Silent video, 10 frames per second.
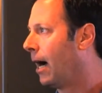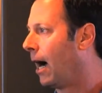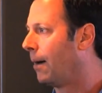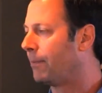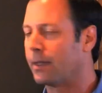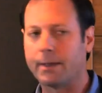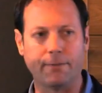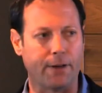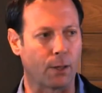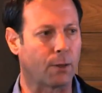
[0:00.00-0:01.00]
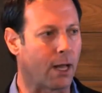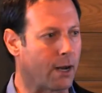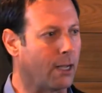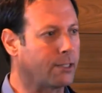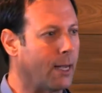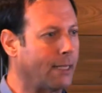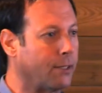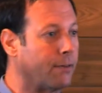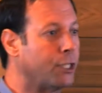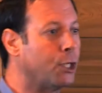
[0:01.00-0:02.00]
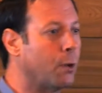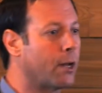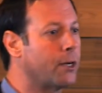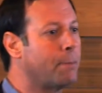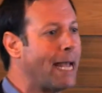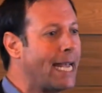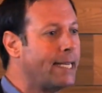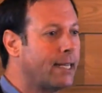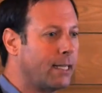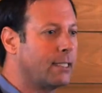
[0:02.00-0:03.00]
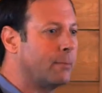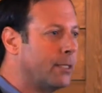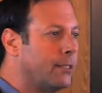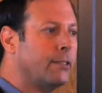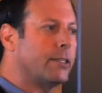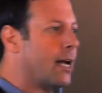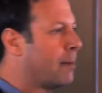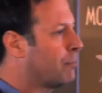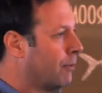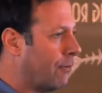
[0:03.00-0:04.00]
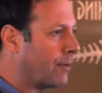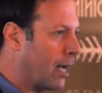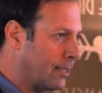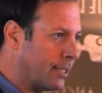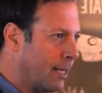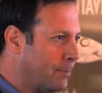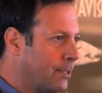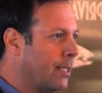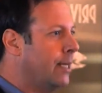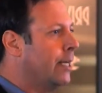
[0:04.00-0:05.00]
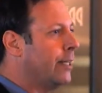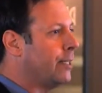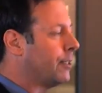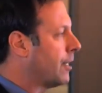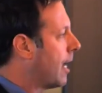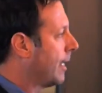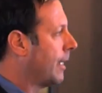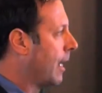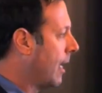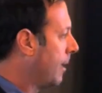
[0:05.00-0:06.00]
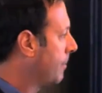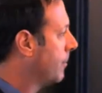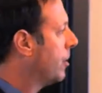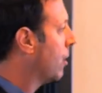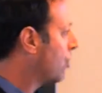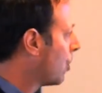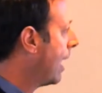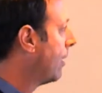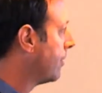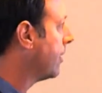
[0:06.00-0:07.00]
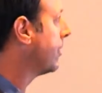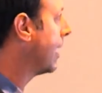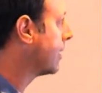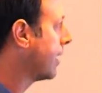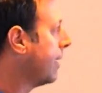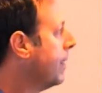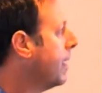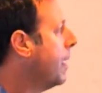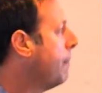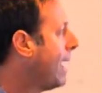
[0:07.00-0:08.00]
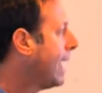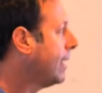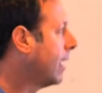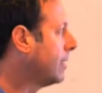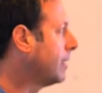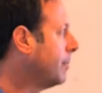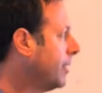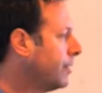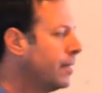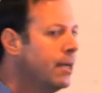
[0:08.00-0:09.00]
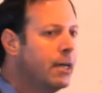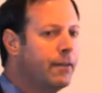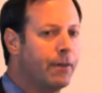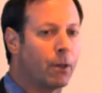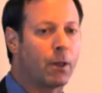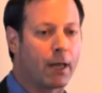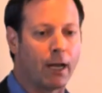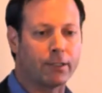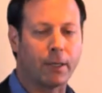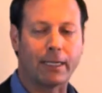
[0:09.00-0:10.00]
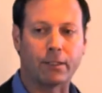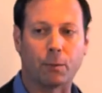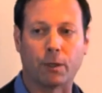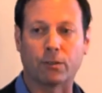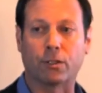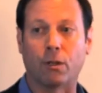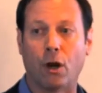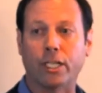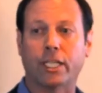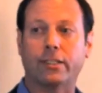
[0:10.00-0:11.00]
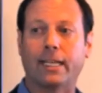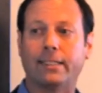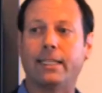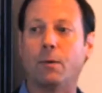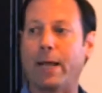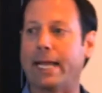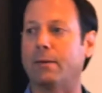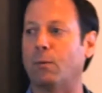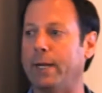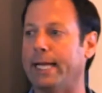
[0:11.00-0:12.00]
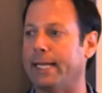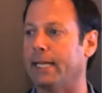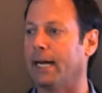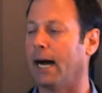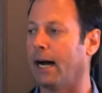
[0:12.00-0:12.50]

VeloCloud also has over 200 paying customers. These are not proof of concepts. These are not trials. These are actually paying customers. VeloCloud also has the world's largest SD-WAN win.